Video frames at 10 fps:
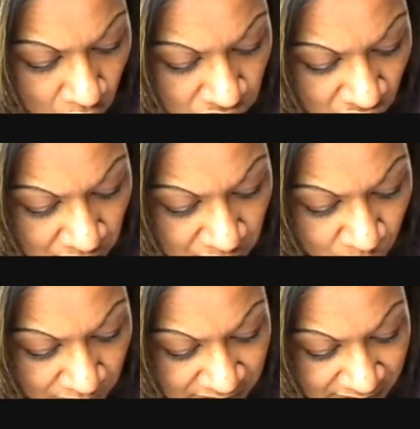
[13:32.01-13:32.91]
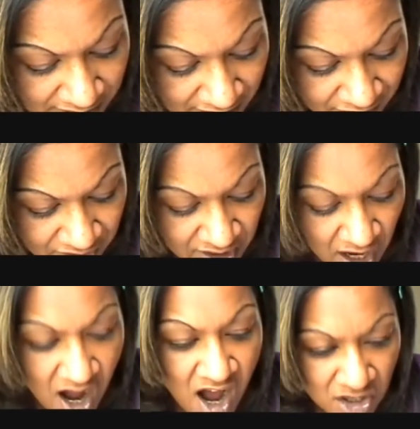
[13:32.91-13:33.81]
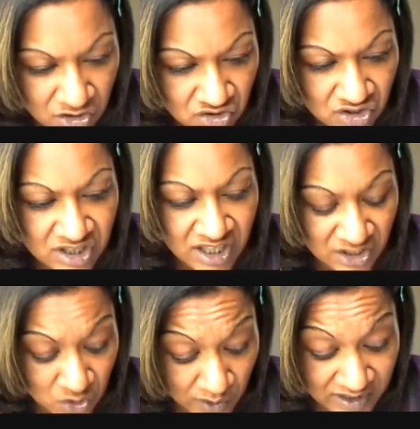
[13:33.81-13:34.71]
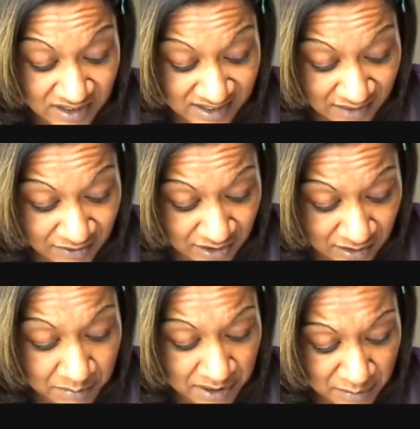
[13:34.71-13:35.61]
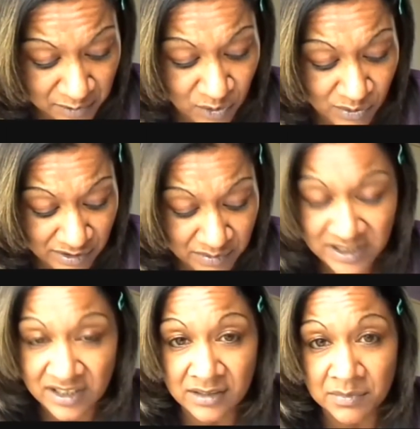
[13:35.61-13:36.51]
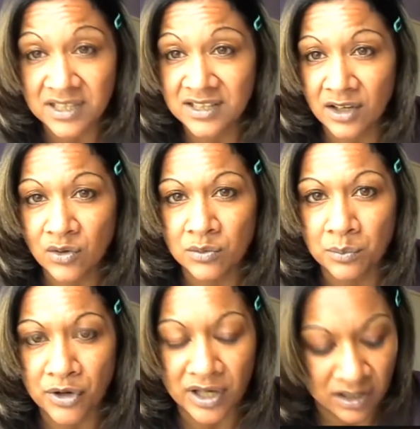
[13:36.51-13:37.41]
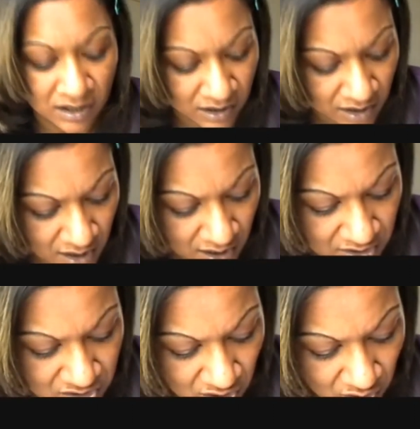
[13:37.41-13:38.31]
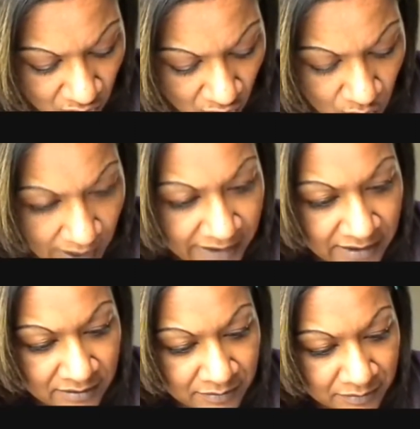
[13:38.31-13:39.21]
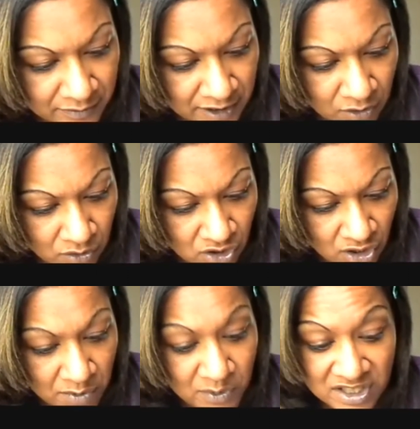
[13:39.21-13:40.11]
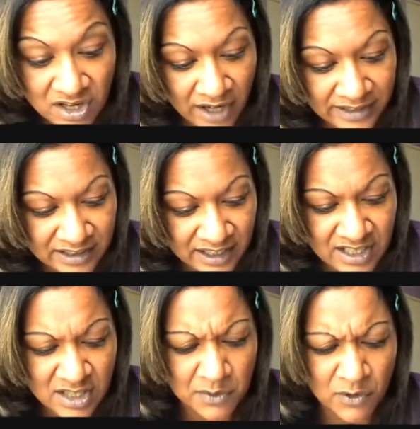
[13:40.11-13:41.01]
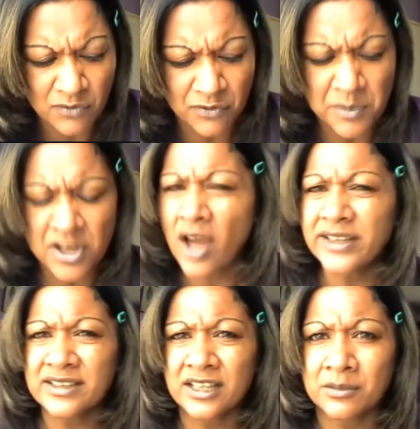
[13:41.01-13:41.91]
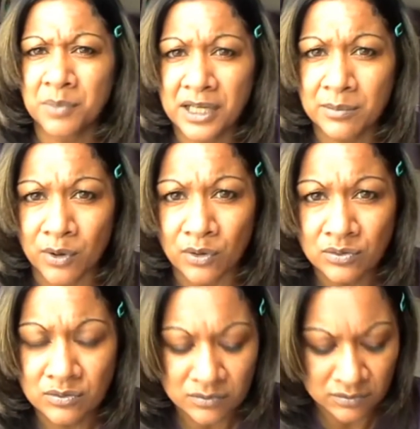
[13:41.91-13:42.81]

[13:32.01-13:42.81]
October 2011, 127 people were admitted because they couldn't breathe. So 08 in October was 19. So we've gone from 19 people,